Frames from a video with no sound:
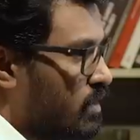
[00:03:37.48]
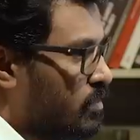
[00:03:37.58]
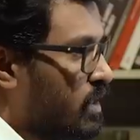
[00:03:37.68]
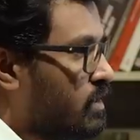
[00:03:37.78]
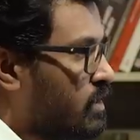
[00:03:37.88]

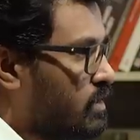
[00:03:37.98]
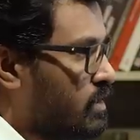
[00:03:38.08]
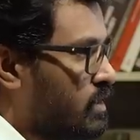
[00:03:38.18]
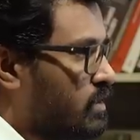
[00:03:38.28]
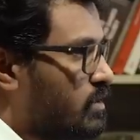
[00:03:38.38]

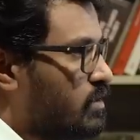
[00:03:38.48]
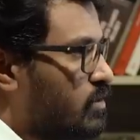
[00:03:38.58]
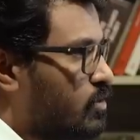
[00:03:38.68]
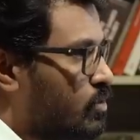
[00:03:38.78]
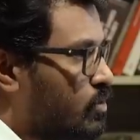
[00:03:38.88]
Imagination is
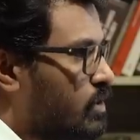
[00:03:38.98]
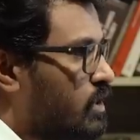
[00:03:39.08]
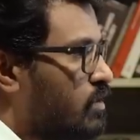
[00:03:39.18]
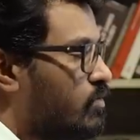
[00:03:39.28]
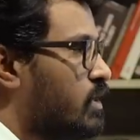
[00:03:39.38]

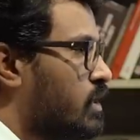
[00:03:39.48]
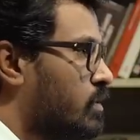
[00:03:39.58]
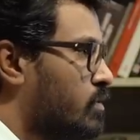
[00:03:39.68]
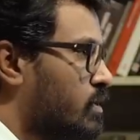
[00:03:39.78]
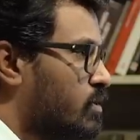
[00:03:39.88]
crucial for
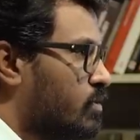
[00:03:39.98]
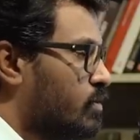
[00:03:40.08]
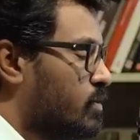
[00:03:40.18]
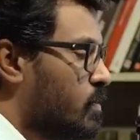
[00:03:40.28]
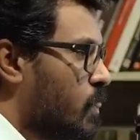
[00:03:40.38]
anyone
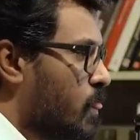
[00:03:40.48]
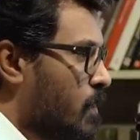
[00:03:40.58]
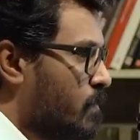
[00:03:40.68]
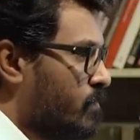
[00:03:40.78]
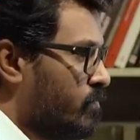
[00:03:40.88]
to
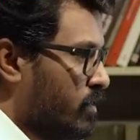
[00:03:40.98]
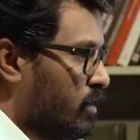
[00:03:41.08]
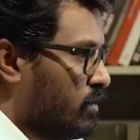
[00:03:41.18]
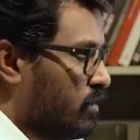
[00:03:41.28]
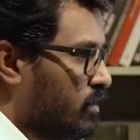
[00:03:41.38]

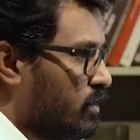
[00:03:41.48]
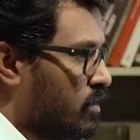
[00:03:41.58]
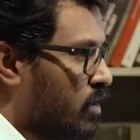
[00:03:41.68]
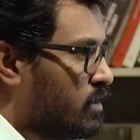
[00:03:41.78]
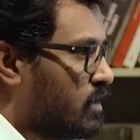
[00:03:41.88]

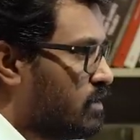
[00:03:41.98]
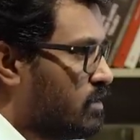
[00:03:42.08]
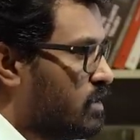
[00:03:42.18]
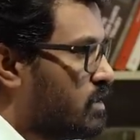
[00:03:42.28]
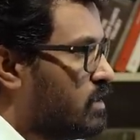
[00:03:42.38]
not just
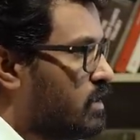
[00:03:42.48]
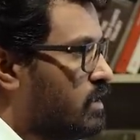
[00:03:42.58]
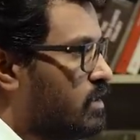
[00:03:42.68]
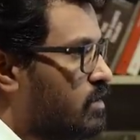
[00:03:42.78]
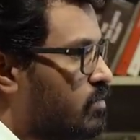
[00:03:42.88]

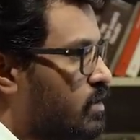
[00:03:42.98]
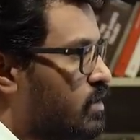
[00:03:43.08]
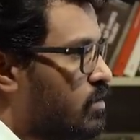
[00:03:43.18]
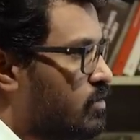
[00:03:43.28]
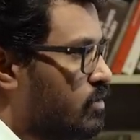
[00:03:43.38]
succeed,
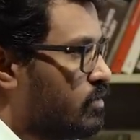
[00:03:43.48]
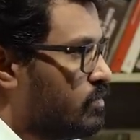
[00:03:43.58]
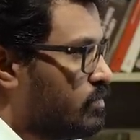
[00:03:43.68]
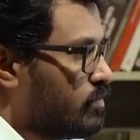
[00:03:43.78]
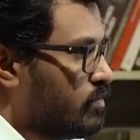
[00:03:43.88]
but also
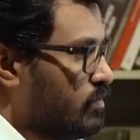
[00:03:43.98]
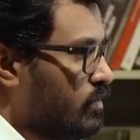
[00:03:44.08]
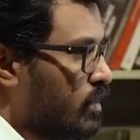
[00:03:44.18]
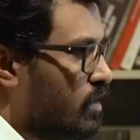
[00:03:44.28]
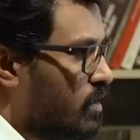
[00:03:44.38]

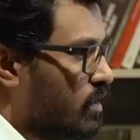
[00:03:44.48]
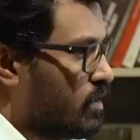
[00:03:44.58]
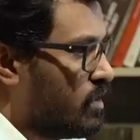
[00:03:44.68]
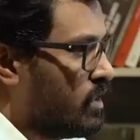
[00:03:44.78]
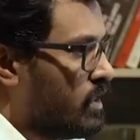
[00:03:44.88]

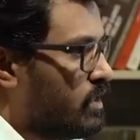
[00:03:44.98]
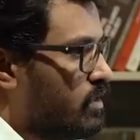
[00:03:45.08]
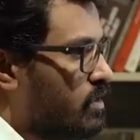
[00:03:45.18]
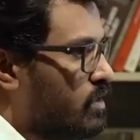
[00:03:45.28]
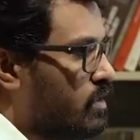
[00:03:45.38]
create
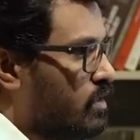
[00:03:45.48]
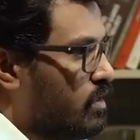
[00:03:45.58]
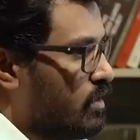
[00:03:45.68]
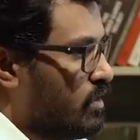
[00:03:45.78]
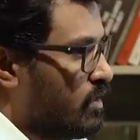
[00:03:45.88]

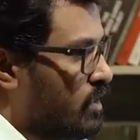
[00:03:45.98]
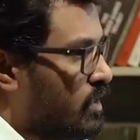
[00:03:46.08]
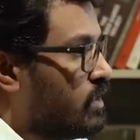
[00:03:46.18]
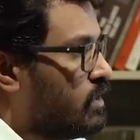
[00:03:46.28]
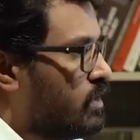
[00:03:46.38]
an
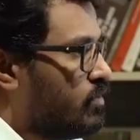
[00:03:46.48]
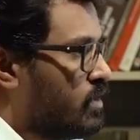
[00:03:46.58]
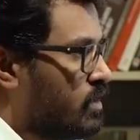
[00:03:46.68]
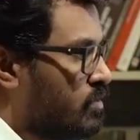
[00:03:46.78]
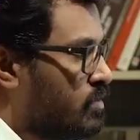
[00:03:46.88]
identity
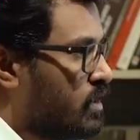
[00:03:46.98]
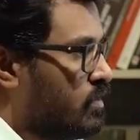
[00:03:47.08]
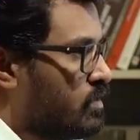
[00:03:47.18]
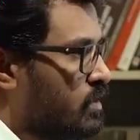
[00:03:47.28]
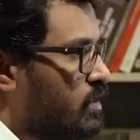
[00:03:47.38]
for
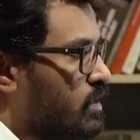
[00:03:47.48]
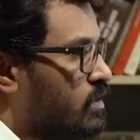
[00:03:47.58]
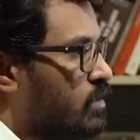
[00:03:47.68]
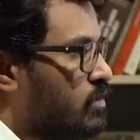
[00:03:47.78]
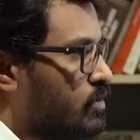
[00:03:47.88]
themselves,
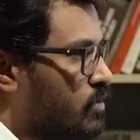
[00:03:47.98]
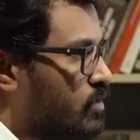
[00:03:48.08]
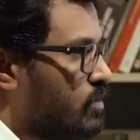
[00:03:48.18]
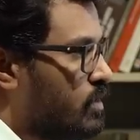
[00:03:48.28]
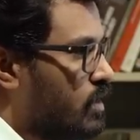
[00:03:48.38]
and also,